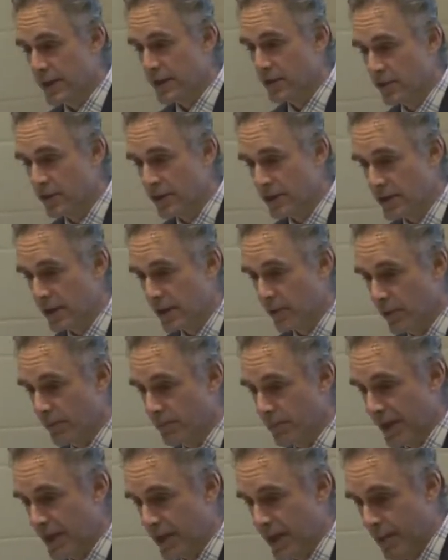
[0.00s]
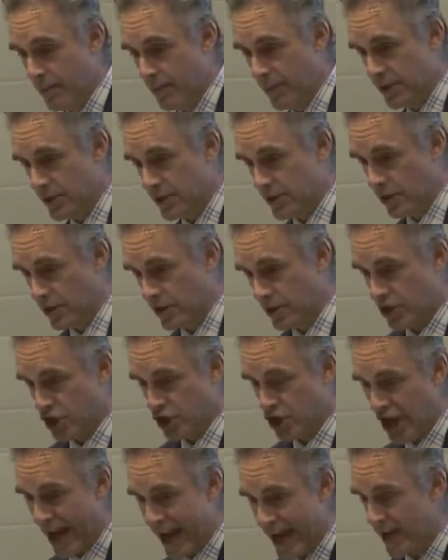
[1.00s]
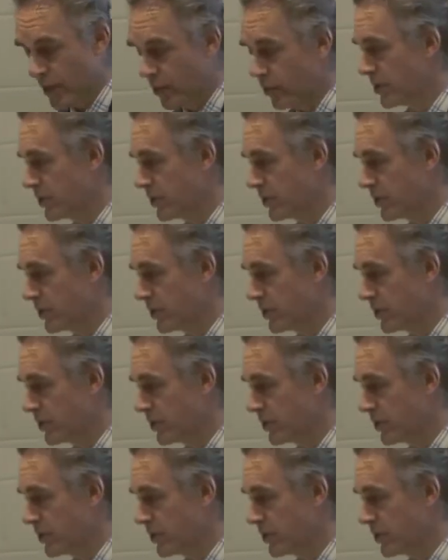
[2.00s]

interesting when big companies start to shake,